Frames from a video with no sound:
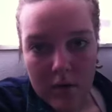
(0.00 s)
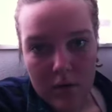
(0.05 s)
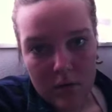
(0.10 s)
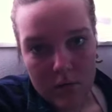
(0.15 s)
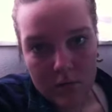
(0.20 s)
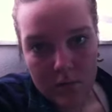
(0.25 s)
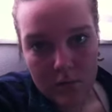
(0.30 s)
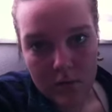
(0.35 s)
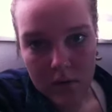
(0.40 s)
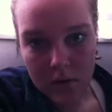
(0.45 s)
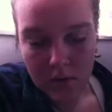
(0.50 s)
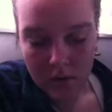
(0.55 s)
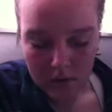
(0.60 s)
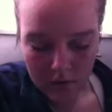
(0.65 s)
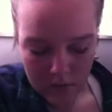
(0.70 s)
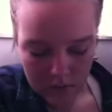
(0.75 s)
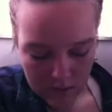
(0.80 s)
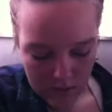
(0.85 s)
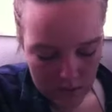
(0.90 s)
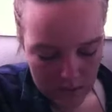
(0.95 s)
home,
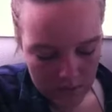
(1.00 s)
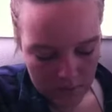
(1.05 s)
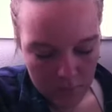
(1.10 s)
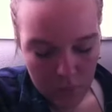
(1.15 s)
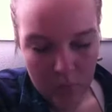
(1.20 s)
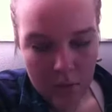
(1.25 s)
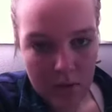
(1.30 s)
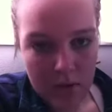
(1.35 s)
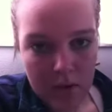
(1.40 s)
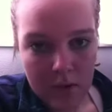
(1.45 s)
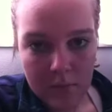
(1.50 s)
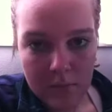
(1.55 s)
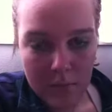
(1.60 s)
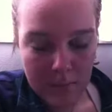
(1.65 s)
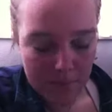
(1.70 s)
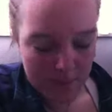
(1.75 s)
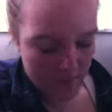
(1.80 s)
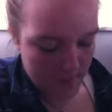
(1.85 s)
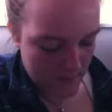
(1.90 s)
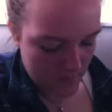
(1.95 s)
at my
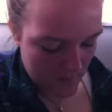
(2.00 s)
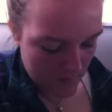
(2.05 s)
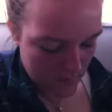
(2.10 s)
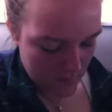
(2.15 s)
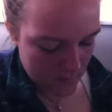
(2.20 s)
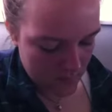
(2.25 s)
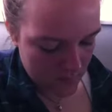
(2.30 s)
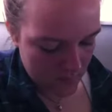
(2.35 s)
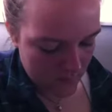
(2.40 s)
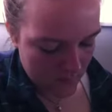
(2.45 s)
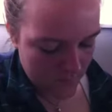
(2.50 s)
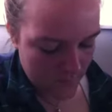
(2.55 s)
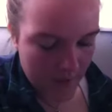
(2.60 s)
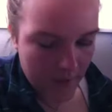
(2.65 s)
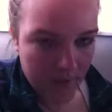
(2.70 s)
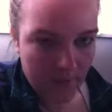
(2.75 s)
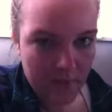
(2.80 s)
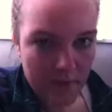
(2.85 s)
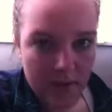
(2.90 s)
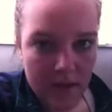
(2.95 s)
parents' house, I have